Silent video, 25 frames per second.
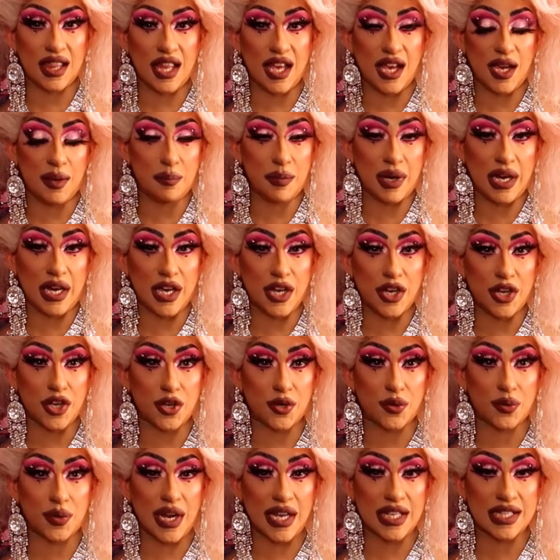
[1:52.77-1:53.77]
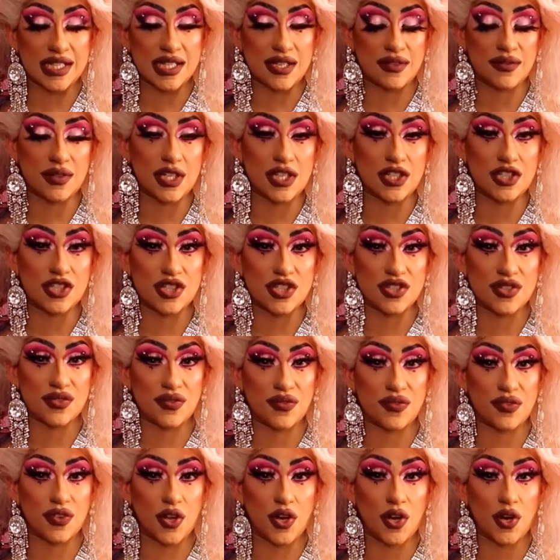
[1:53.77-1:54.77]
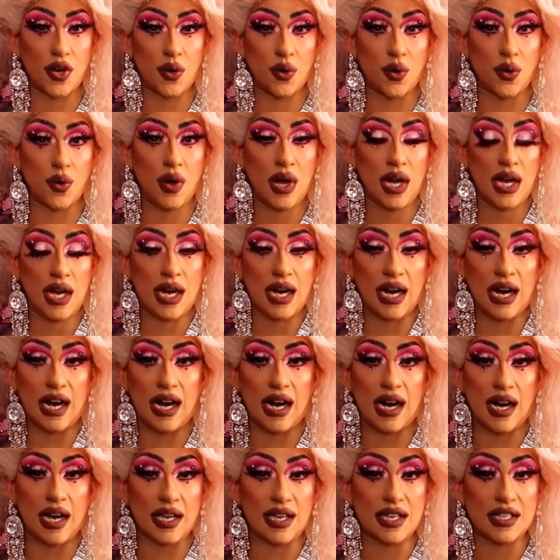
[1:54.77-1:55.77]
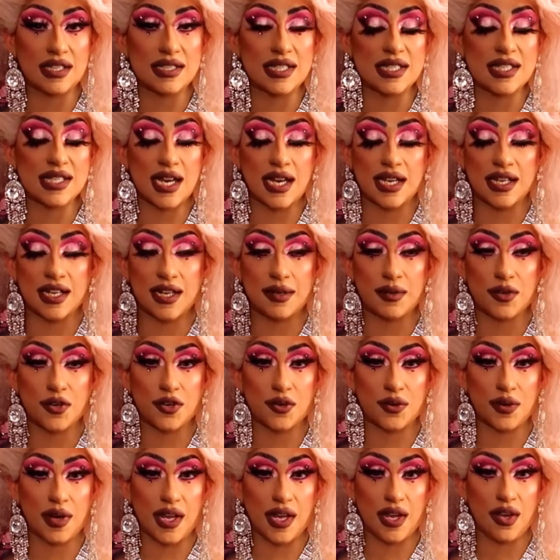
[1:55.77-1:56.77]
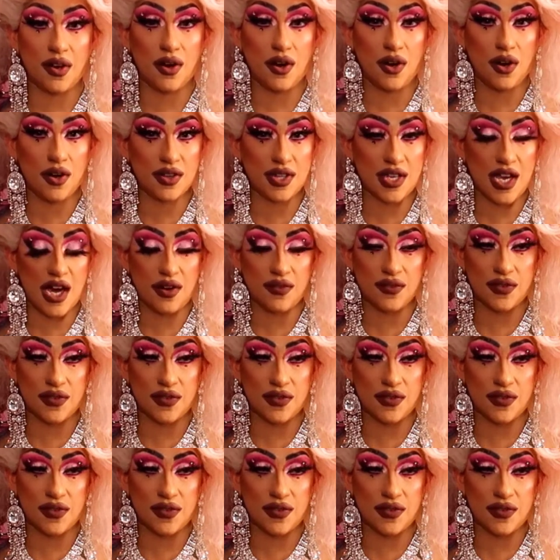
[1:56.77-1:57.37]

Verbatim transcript: let my creativity just flow. I design and create all the